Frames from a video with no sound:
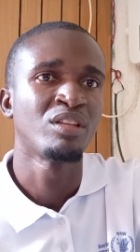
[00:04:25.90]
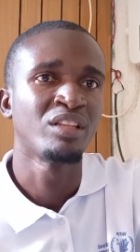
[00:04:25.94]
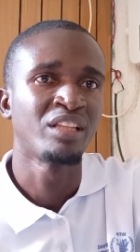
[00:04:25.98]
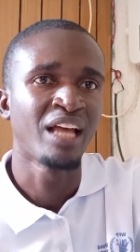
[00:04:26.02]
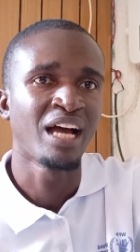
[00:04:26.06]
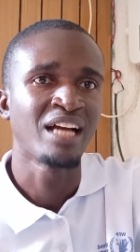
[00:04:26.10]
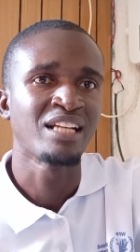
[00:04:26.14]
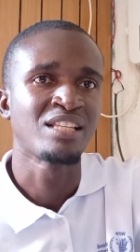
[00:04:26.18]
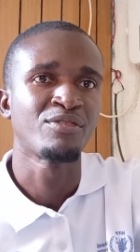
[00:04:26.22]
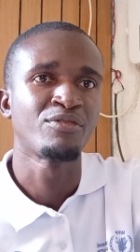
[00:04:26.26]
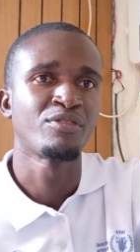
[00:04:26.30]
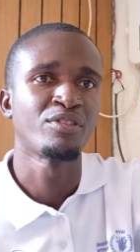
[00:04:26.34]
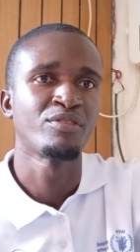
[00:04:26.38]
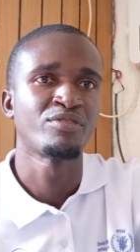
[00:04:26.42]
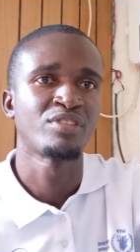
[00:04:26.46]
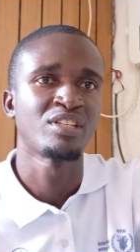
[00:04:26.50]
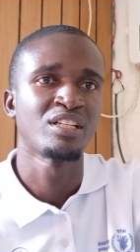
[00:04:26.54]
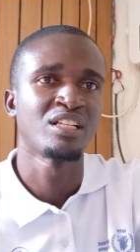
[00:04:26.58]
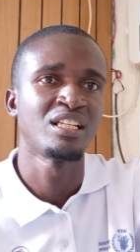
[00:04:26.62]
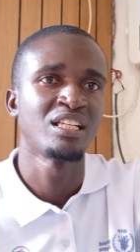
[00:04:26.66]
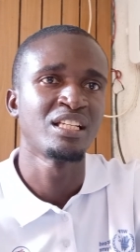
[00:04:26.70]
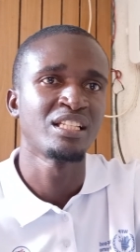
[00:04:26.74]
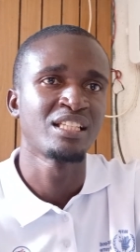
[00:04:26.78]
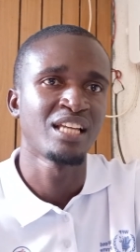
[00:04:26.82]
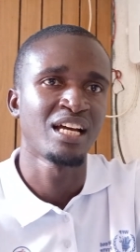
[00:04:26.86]
that
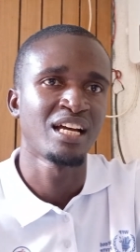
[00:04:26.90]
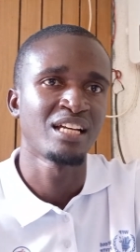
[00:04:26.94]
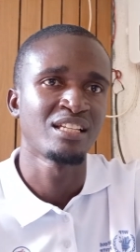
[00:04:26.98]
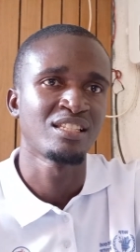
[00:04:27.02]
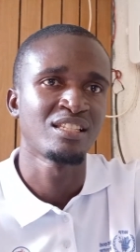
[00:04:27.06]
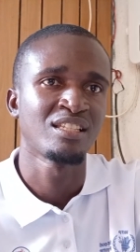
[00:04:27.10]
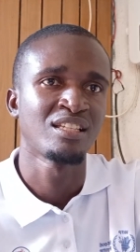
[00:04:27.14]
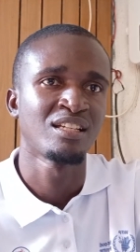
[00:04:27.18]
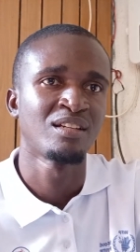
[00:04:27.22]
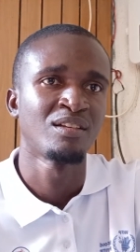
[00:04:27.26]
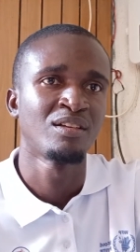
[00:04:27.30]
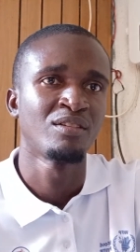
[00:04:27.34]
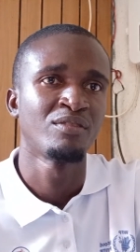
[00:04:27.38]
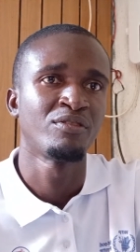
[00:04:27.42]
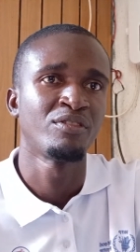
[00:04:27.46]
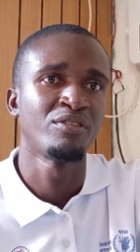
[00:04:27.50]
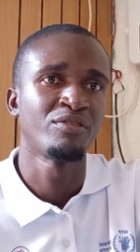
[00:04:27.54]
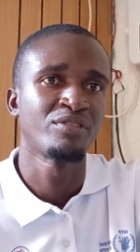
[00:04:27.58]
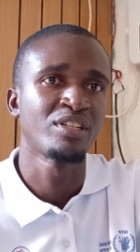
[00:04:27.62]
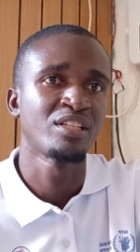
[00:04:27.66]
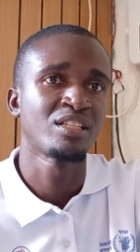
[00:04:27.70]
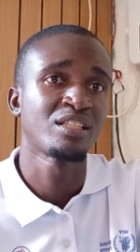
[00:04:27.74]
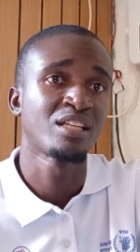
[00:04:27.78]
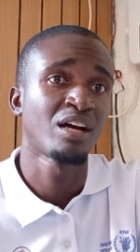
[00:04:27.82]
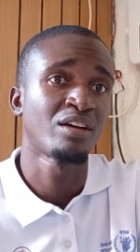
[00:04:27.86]
15 liters,
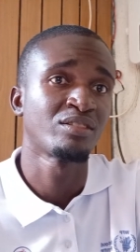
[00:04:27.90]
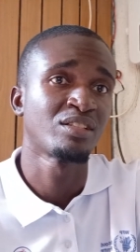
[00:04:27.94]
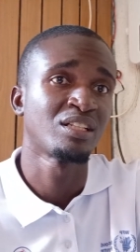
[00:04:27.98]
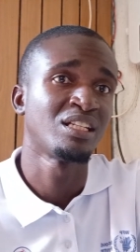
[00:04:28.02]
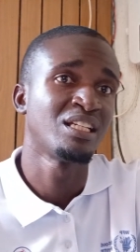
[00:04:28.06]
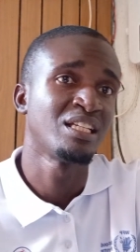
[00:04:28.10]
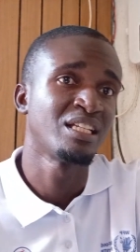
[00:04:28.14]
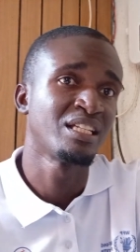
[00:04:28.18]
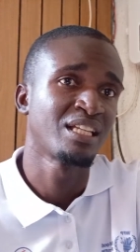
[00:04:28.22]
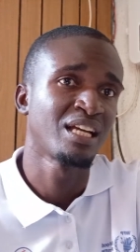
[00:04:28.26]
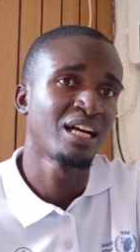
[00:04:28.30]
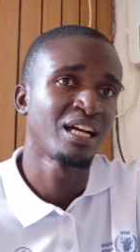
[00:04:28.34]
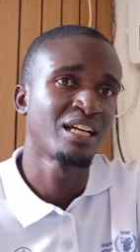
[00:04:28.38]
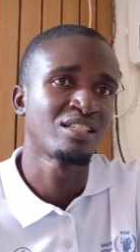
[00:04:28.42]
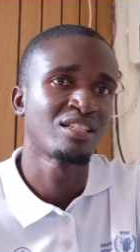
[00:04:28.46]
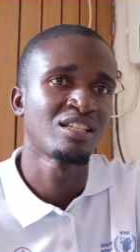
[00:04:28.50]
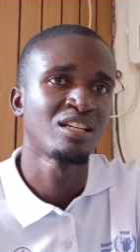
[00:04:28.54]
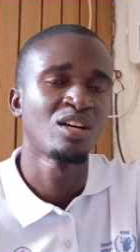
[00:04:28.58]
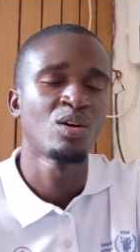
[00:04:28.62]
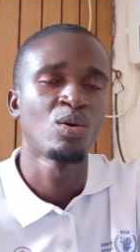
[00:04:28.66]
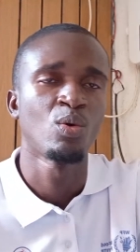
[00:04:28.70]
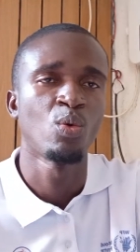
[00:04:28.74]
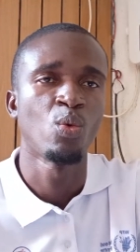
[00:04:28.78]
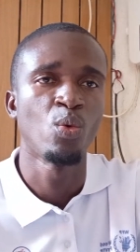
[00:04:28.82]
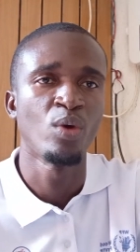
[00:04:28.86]
15,000 liters
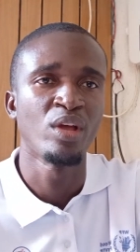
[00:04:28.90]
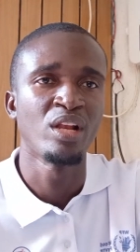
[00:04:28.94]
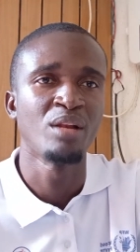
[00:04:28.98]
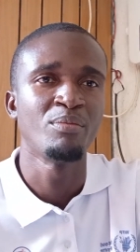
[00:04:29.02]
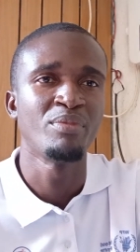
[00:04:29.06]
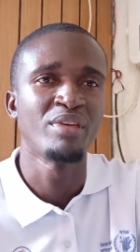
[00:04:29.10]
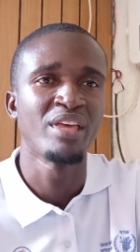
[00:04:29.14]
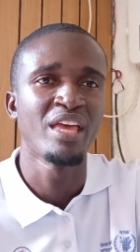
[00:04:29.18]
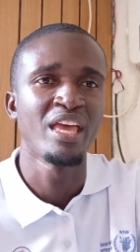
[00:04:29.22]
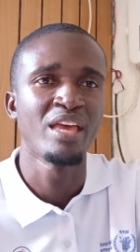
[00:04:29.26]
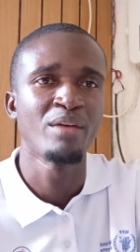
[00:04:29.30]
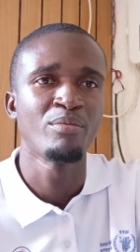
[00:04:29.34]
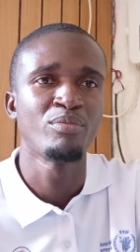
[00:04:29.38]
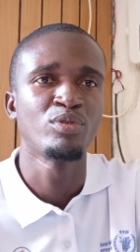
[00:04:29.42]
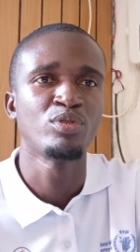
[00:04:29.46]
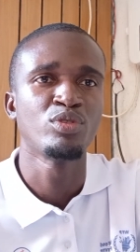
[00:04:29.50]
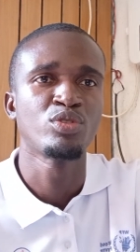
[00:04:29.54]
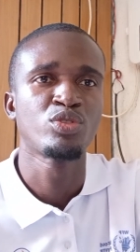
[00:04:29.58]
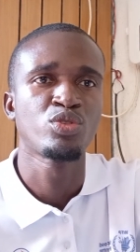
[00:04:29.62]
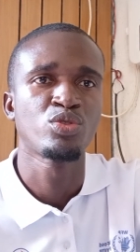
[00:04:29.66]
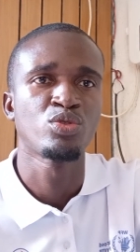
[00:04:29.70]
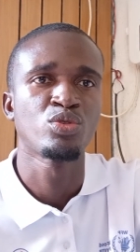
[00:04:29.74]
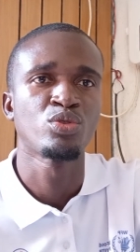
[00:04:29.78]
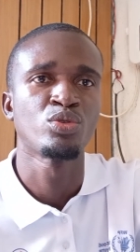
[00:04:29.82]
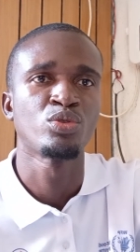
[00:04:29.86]
will be able
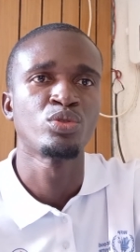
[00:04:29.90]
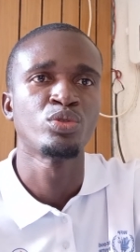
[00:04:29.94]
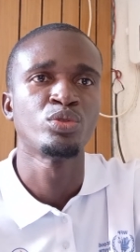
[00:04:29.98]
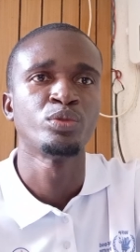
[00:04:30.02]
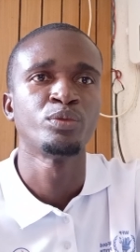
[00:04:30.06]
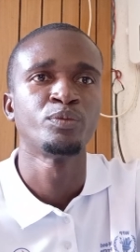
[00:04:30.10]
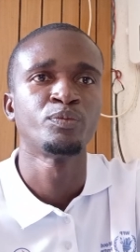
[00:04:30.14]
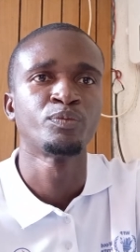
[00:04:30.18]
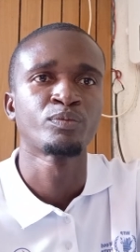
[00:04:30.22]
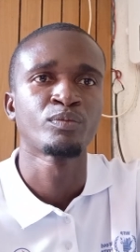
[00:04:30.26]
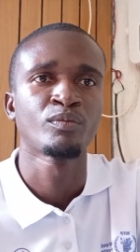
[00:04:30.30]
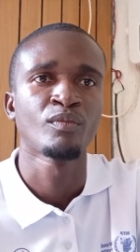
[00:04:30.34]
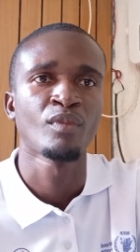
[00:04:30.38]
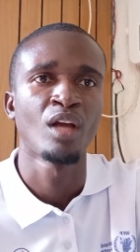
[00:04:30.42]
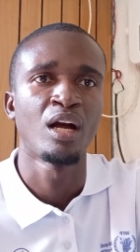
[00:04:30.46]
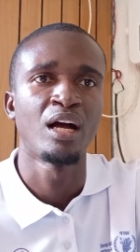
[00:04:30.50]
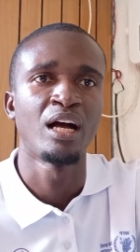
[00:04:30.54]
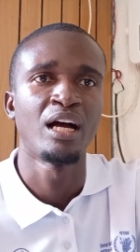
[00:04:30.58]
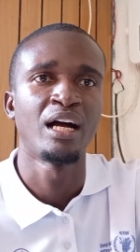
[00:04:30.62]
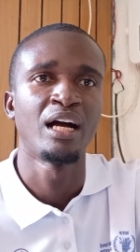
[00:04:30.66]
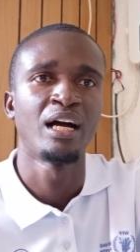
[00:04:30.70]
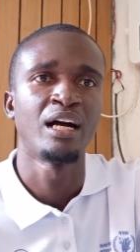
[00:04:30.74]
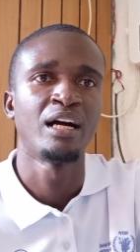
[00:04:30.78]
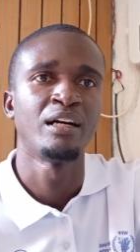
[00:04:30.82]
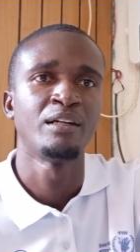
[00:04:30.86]
to
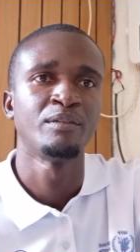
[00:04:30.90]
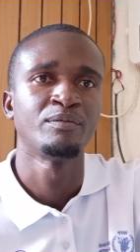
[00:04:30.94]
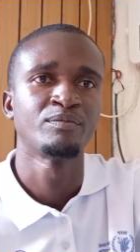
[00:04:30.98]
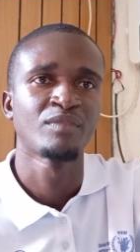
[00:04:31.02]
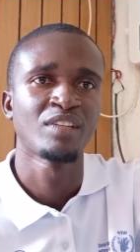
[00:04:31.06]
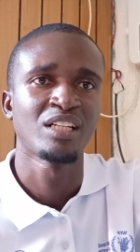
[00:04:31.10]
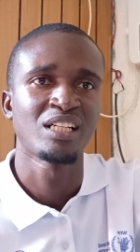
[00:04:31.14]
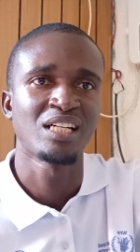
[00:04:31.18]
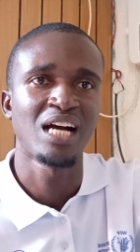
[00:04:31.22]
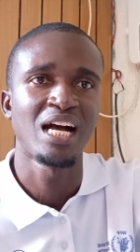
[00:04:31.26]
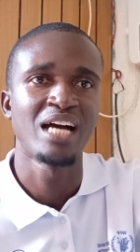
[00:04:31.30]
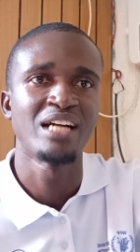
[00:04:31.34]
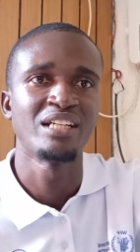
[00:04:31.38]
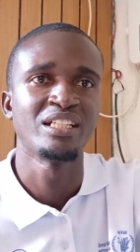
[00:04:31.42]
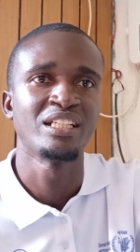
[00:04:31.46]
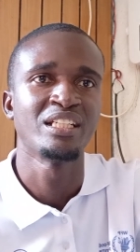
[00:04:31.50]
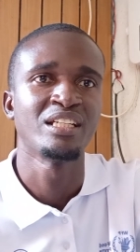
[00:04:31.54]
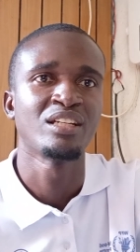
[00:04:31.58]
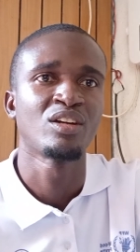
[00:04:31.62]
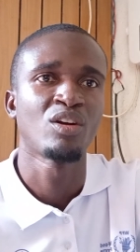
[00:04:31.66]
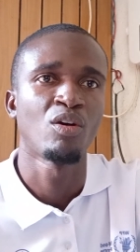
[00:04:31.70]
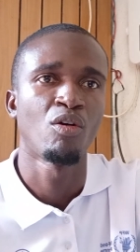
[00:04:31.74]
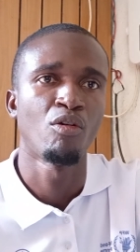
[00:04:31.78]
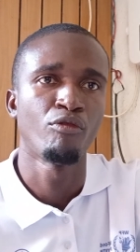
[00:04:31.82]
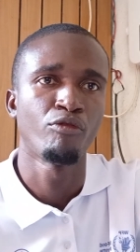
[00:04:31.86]
uh,
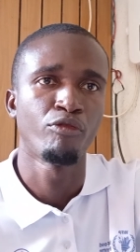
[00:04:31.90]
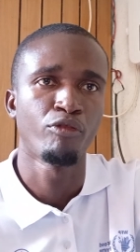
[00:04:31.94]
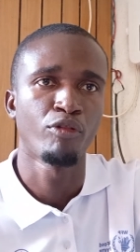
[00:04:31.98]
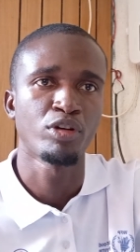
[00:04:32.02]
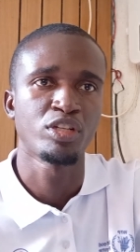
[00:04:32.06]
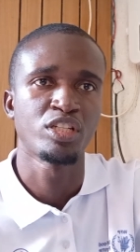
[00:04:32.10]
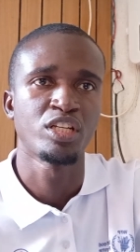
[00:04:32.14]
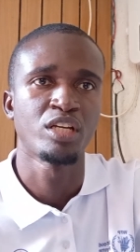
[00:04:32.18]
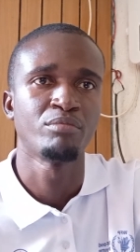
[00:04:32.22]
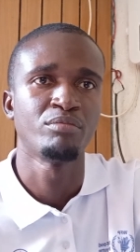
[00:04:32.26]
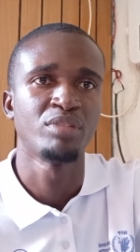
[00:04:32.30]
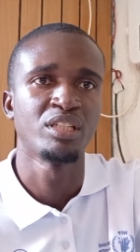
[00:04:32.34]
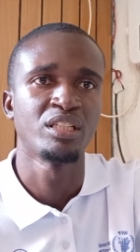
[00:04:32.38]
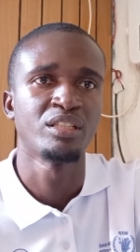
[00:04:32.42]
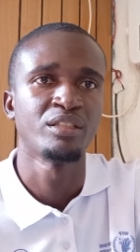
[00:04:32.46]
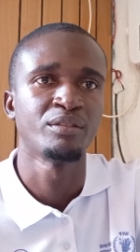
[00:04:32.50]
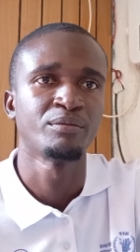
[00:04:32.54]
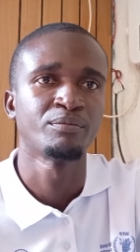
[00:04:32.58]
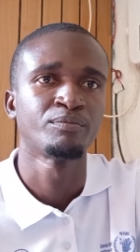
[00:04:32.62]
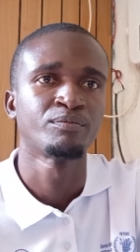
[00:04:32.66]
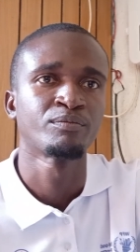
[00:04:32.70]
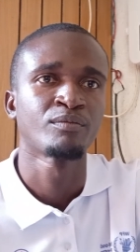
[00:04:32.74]
carry comfortably.